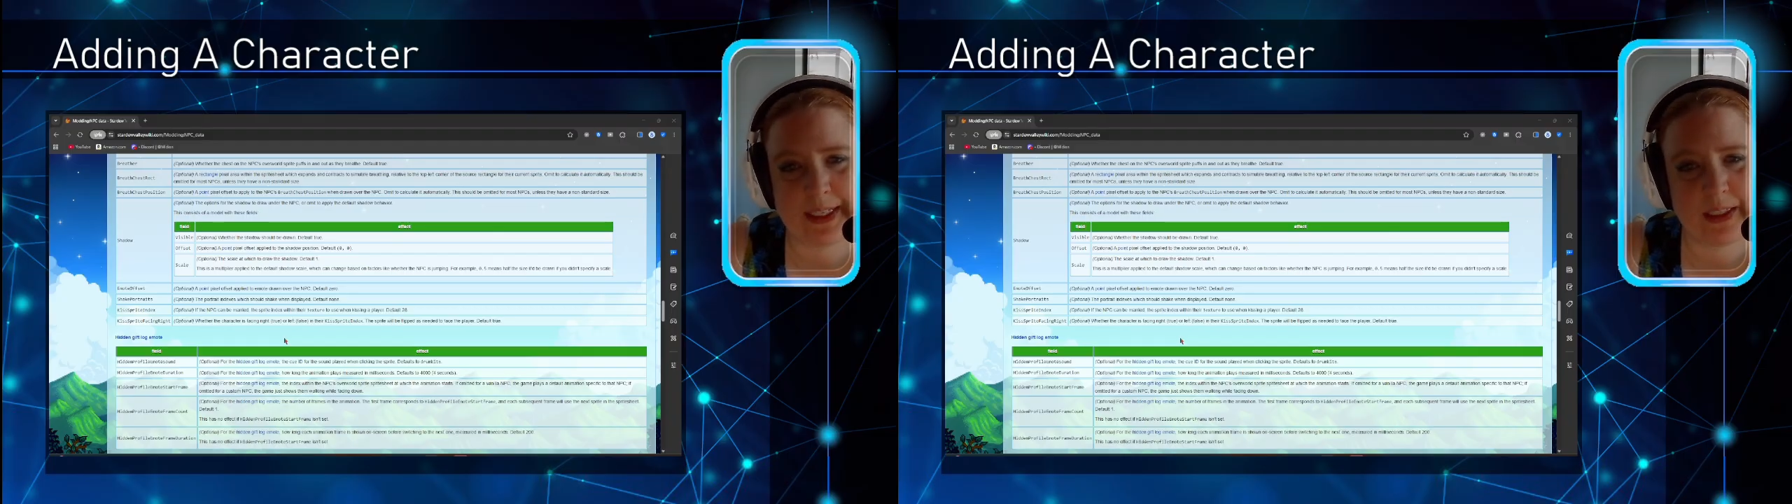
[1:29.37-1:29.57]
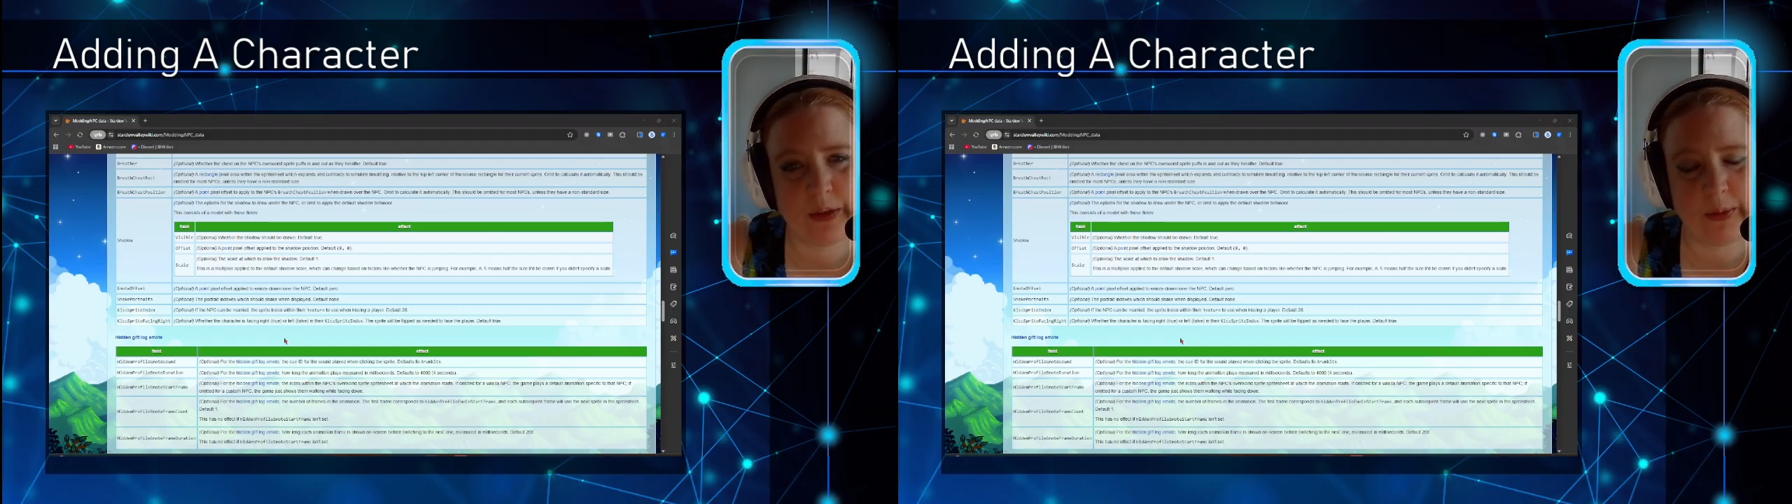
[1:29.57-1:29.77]

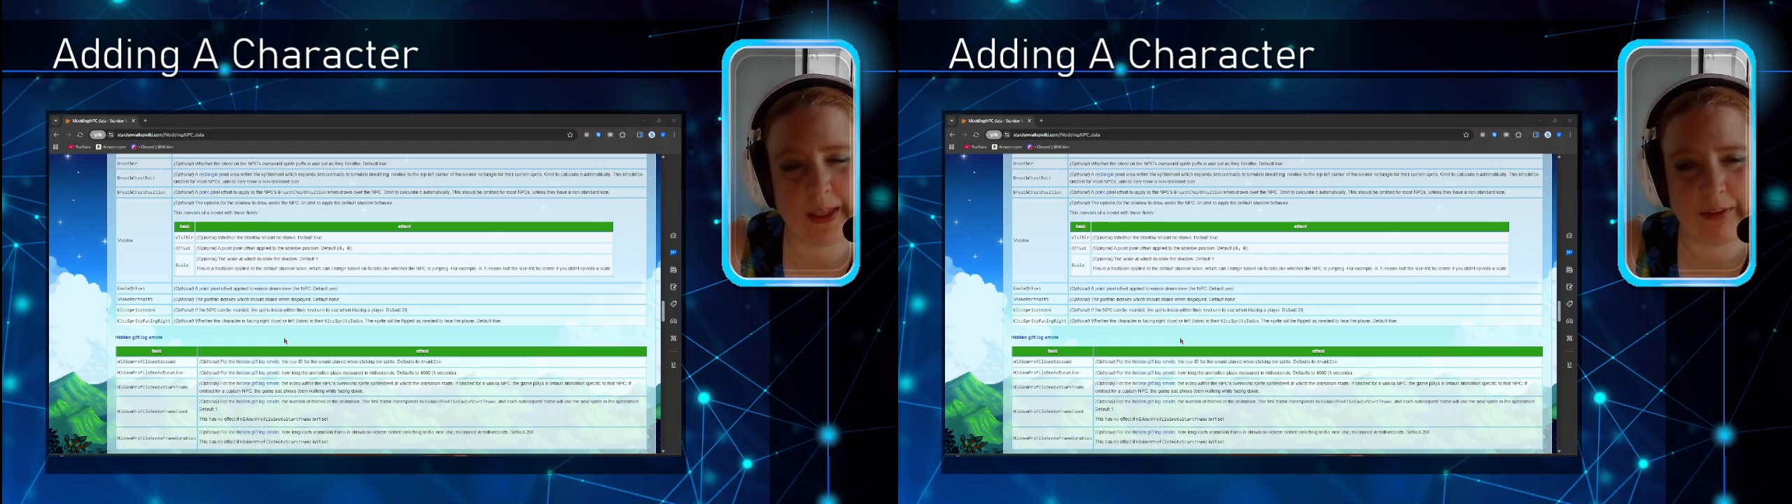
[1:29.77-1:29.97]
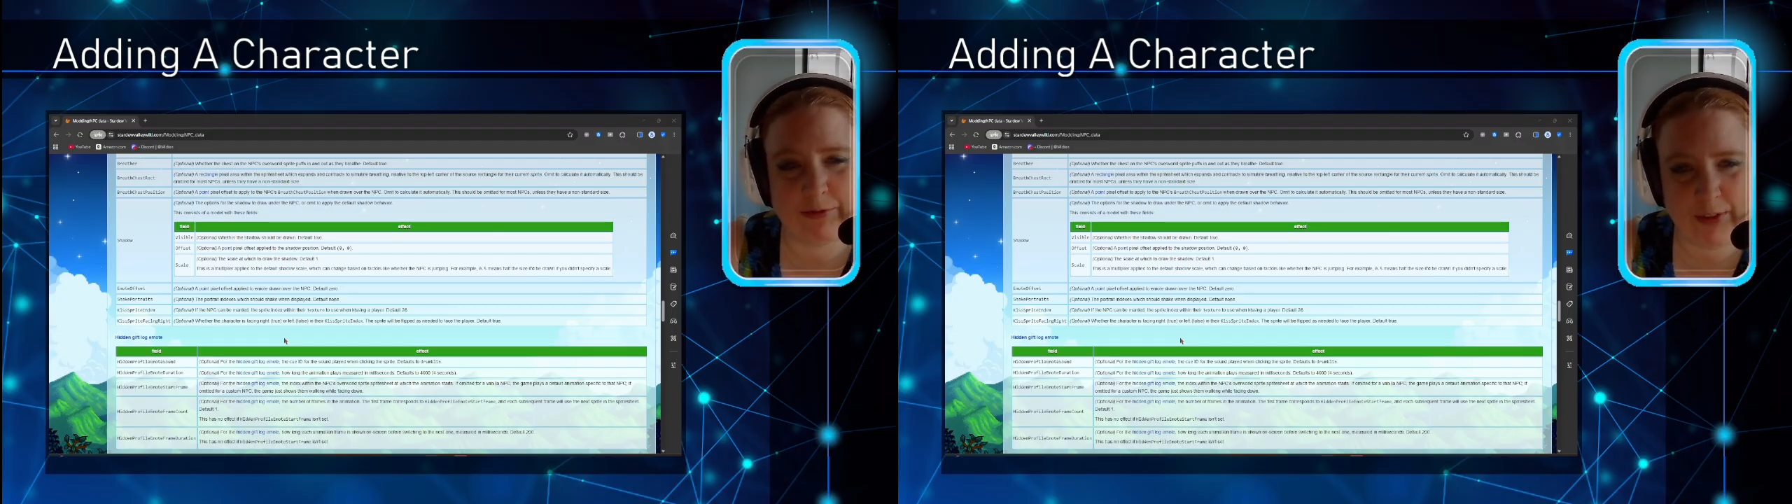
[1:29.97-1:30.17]
isn't
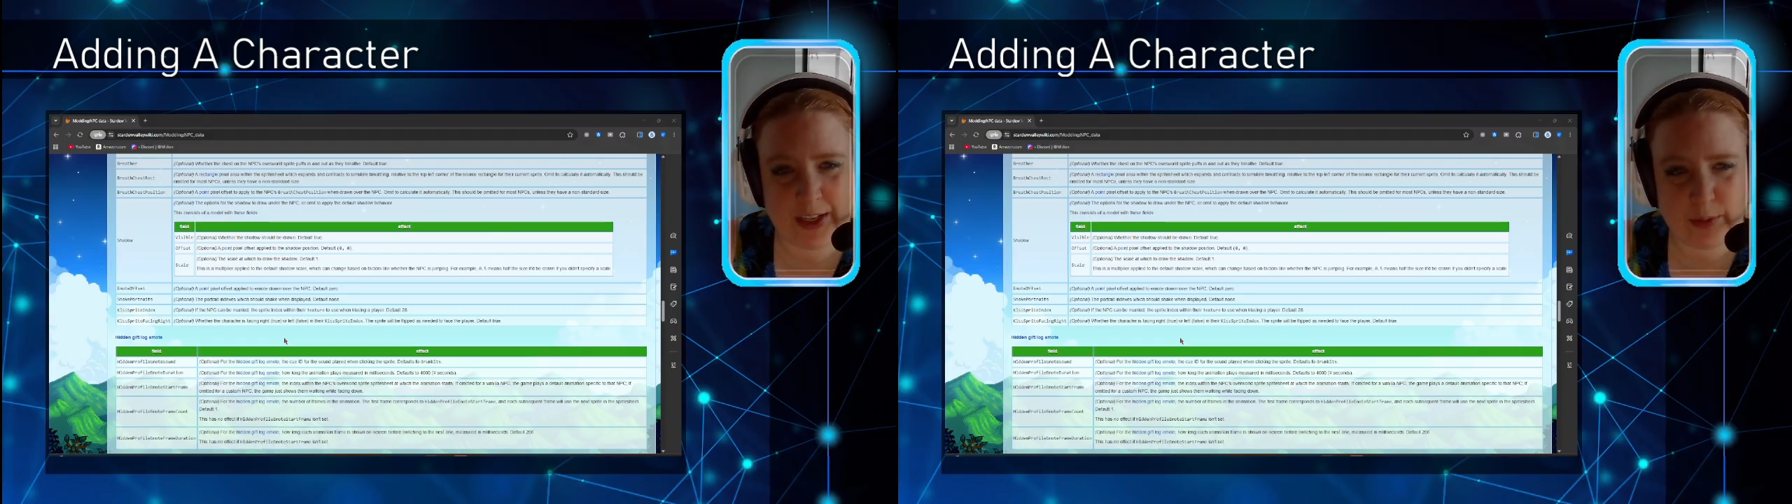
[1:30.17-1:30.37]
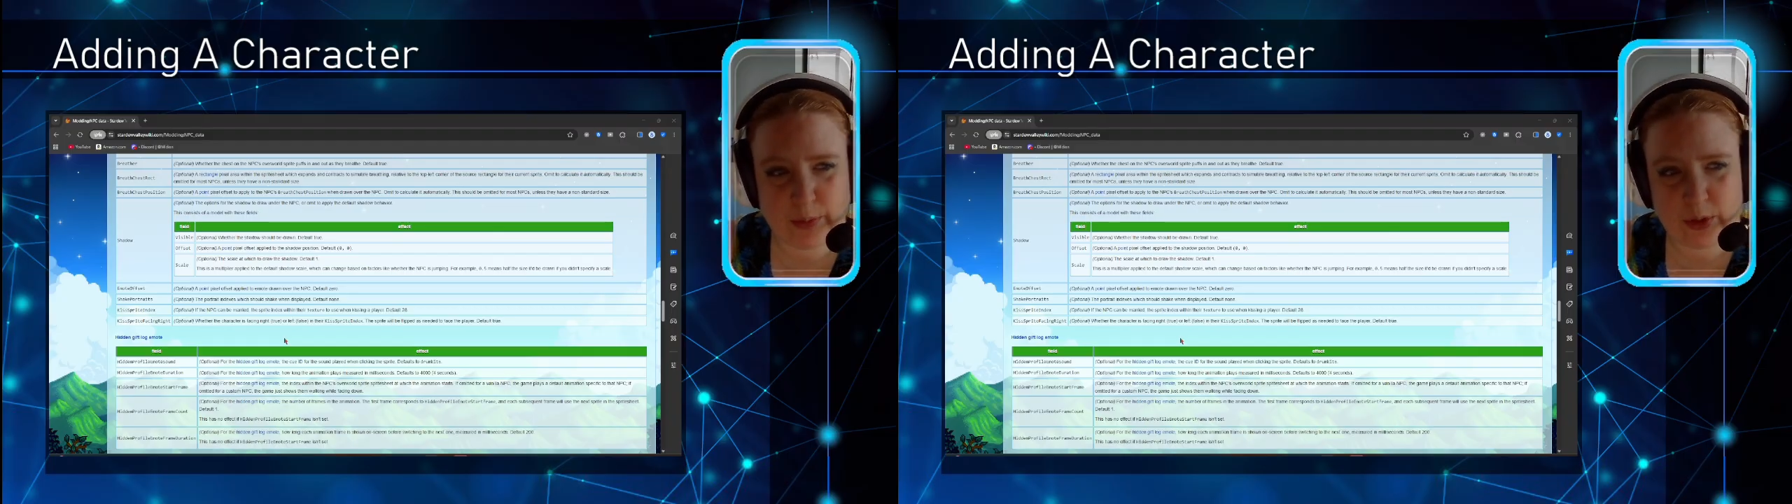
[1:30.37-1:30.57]
really
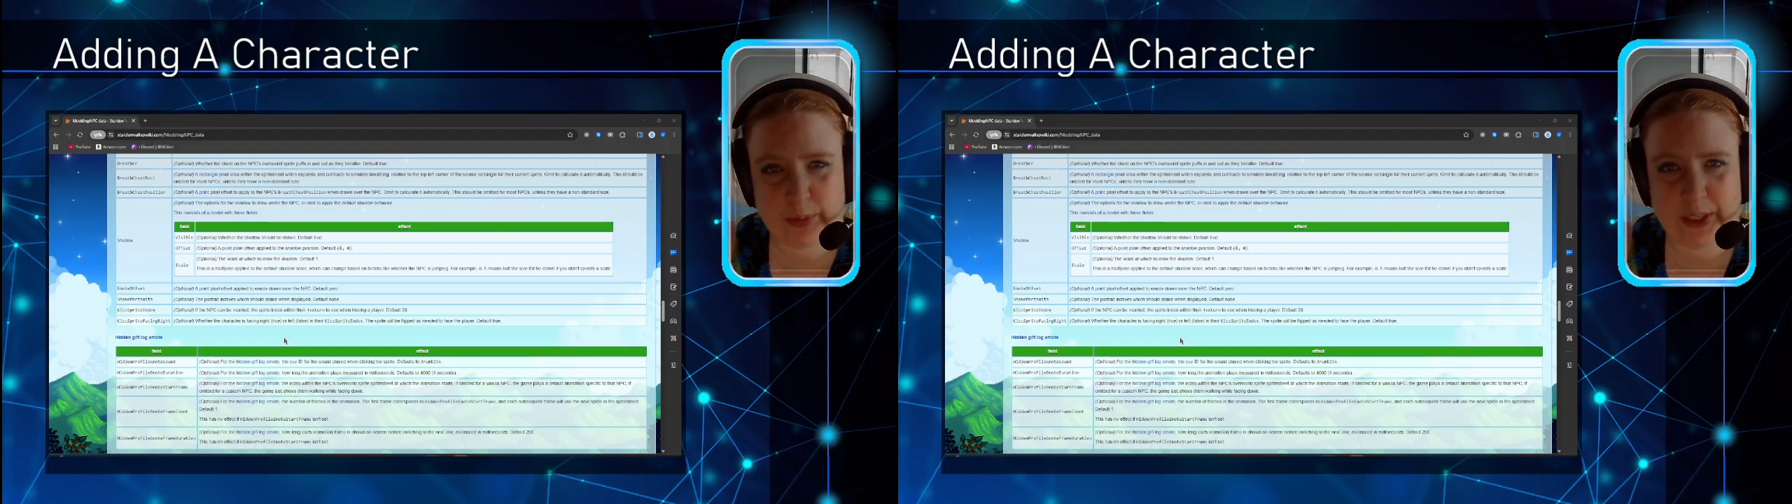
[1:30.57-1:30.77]
friendable,